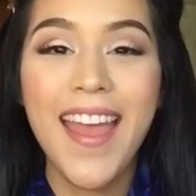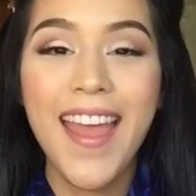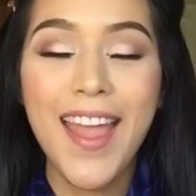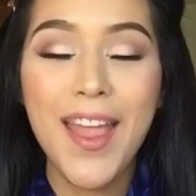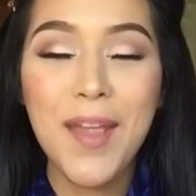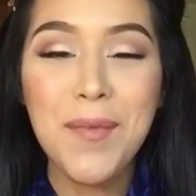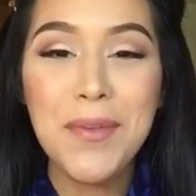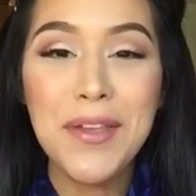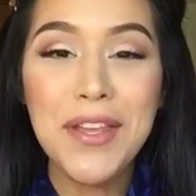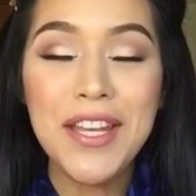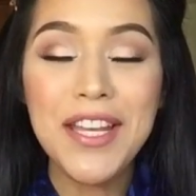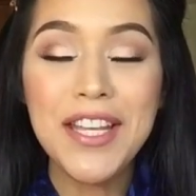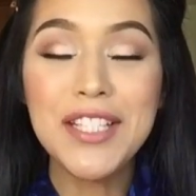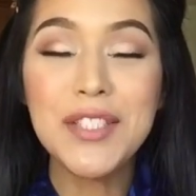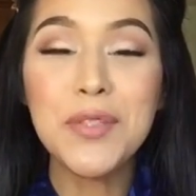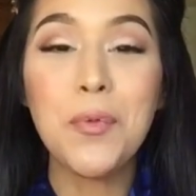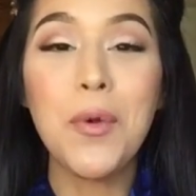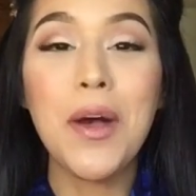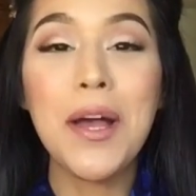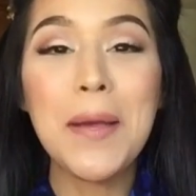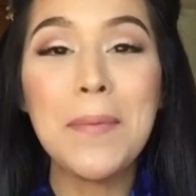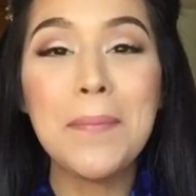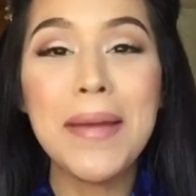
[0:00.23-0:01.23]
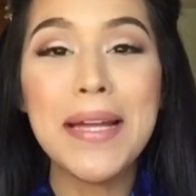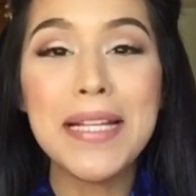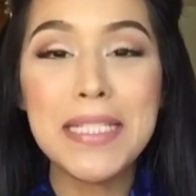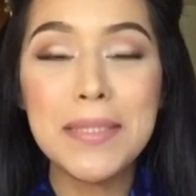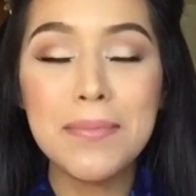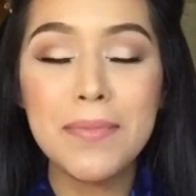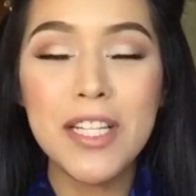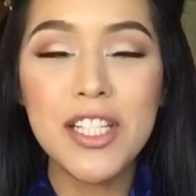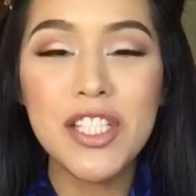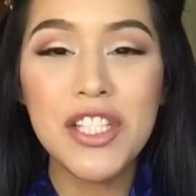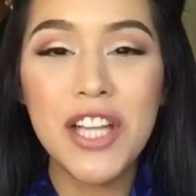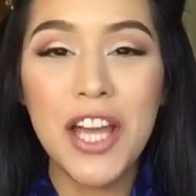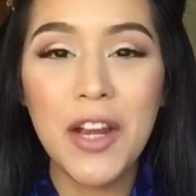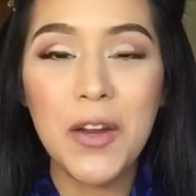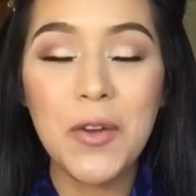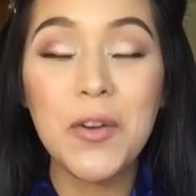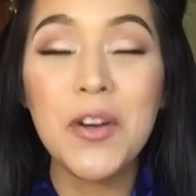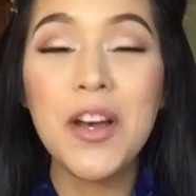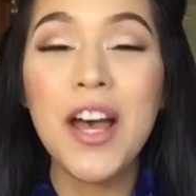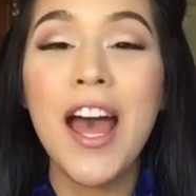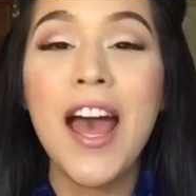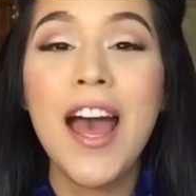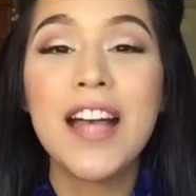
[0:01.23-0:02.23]
Hey beauties, welcome back to my
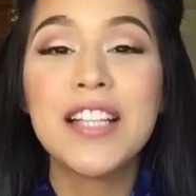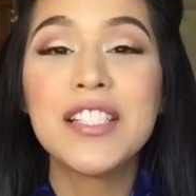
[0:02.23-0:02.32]
channel.